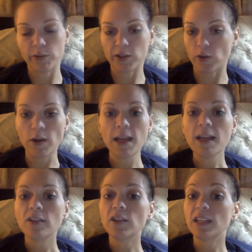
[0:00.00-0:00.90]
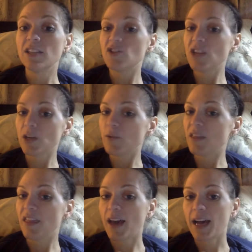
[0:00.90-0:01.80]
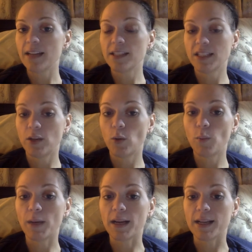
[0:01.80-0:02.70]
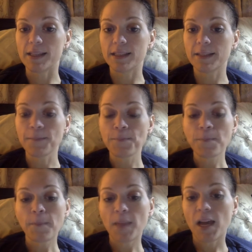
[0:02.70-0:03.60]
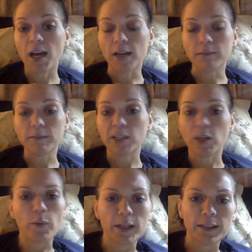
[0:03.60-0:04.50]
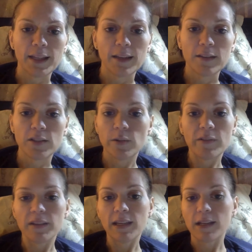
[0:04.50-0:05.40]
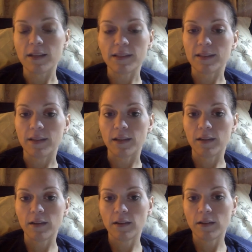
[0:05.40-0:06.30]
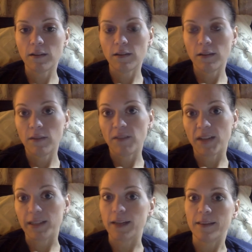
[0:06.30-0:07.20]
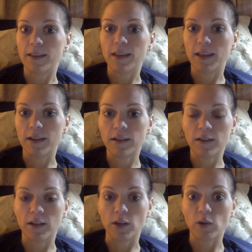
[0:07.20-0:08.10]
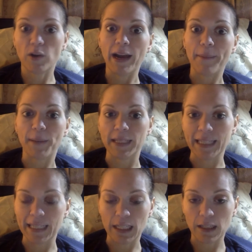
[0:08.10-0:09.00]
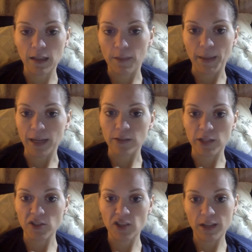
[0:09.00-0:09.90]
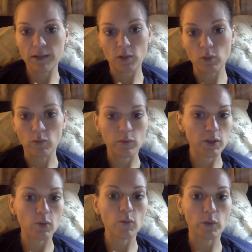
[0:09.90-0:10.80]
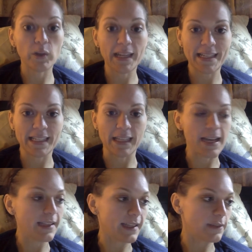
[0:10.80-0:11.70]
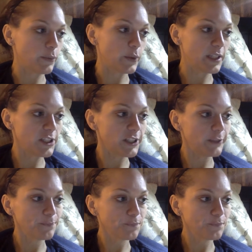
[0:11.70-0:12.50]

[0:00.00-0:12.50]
So you need to check with that too because um, you don't want to like do everything else and then find out at the end, you know, crap, I needed a, a background check. So so look into that. That's important too.